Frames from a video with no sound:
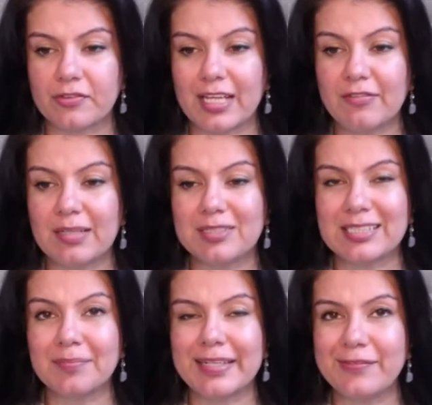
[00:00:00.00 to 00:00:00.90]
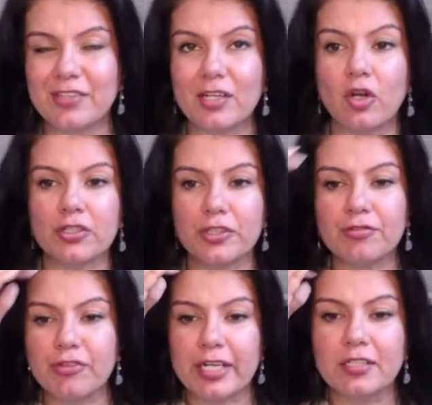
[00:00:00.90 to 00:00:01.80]
Self-limiting beliefs are not
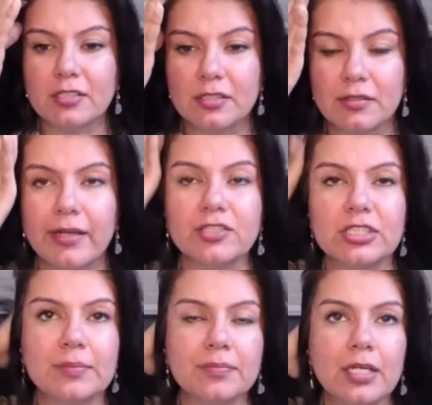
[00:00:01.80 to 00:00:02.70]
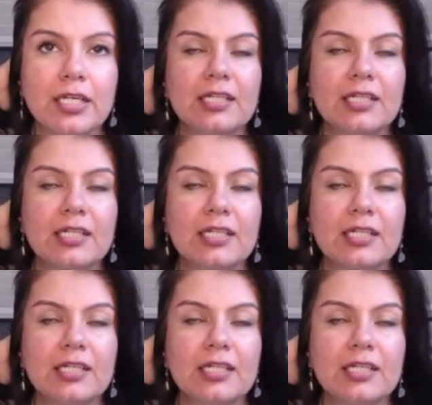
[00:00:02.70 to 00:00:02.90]
your friend, Rajiv.